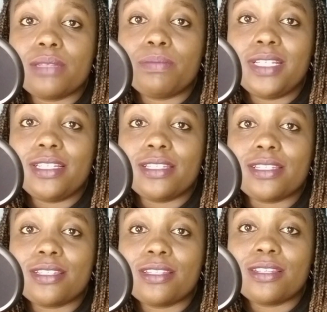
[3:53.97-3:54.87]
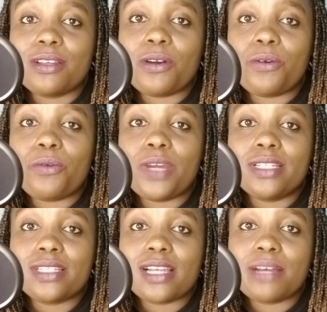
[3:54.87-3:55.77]
please, when
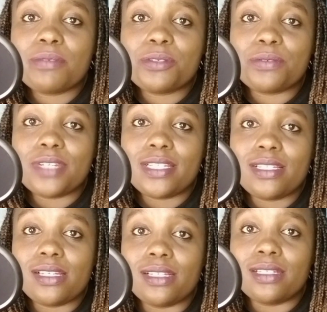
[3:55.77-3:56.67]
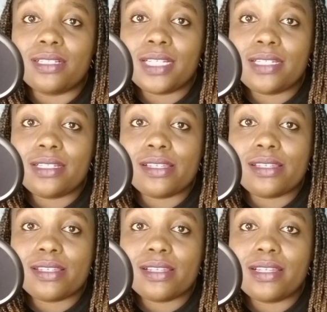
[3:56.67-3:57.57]
it comes to dating,
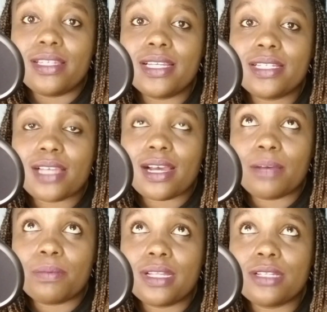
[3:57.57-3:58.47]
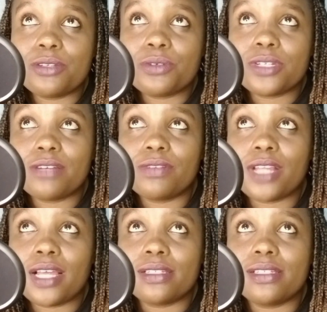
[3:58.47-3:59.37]
ladies, date up. That is what I've
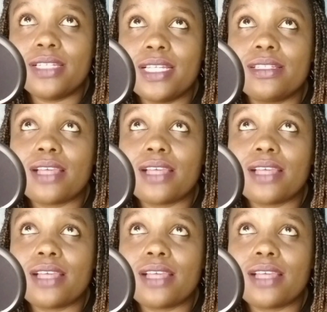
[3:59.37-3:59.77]
learned. Date